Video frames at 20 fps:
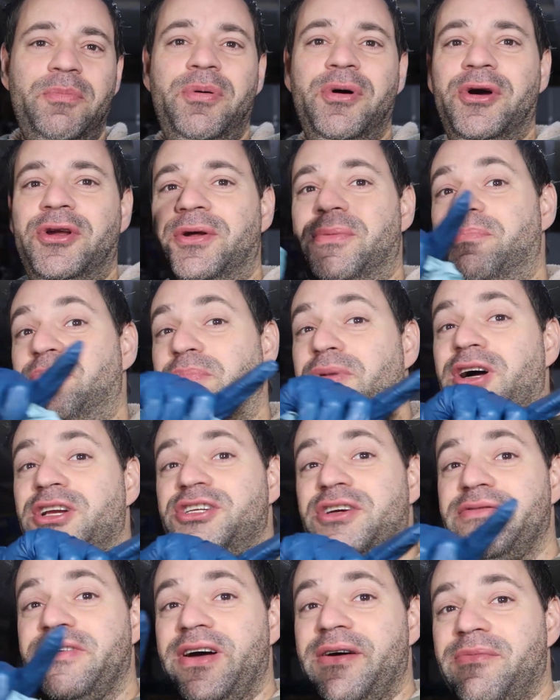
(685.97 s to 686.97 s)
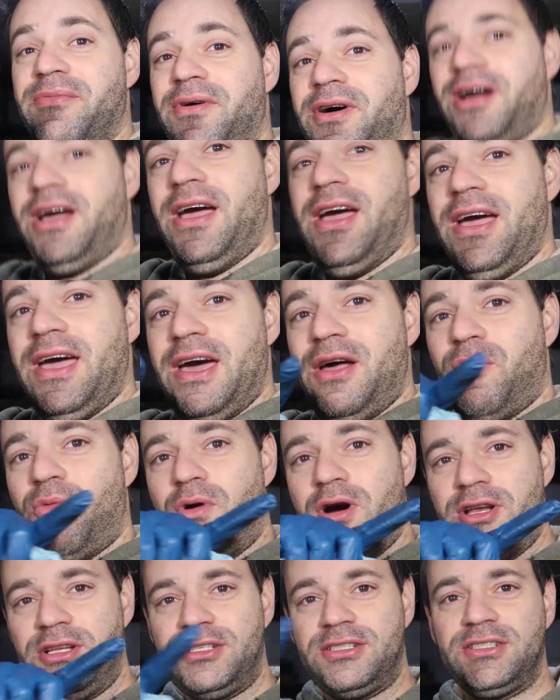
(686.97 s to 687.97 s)
Put a bunch of them at
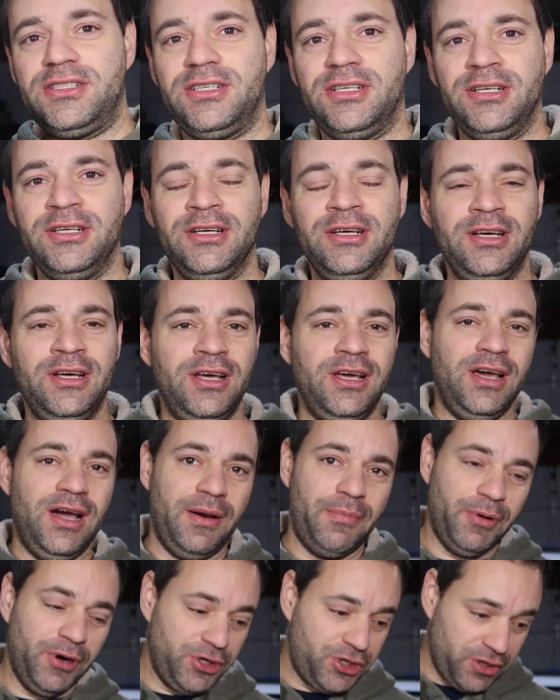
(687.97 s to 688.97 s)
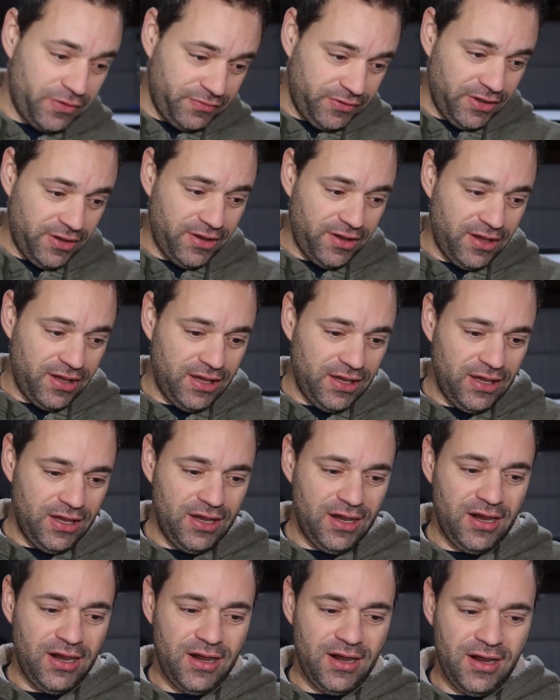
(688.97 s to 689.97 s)
once, a bunch of
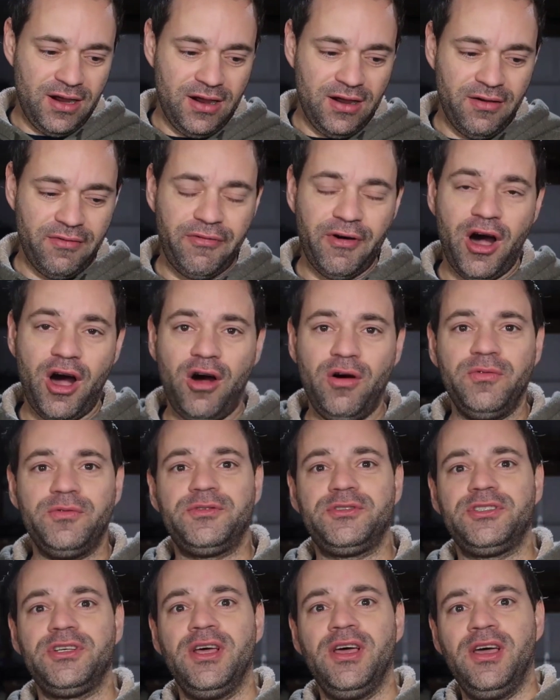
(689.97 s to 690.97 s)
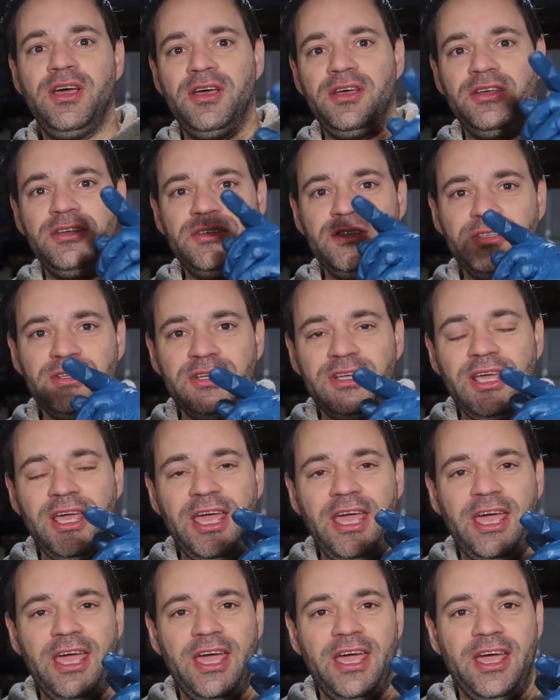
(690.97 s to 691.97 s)
the valves,
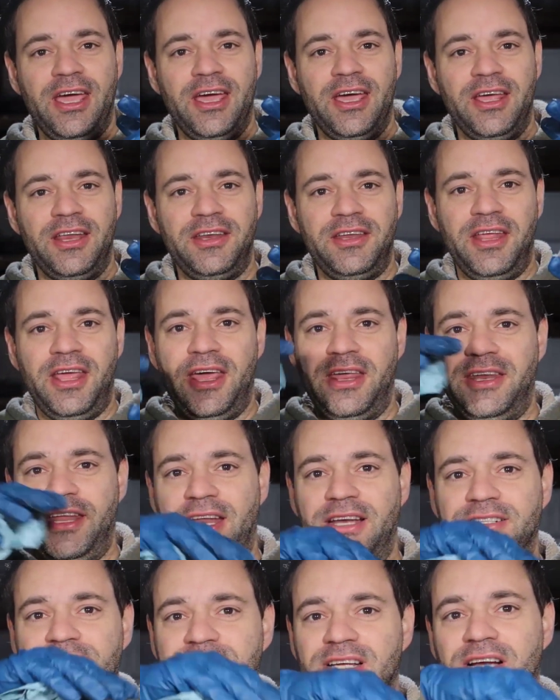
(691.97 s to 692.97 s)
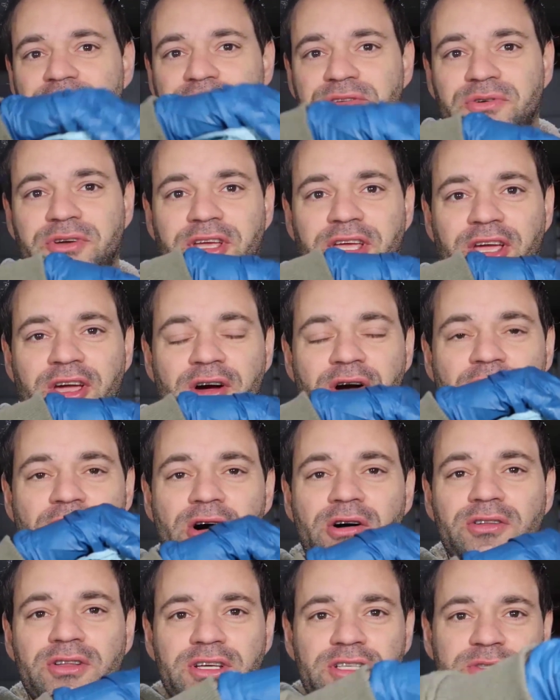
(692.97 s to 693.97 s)
and then start doing
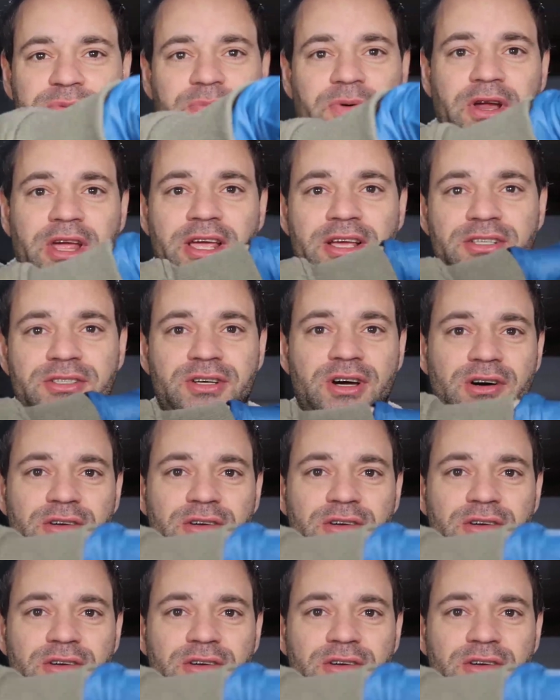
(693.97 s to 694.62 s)
all the springs,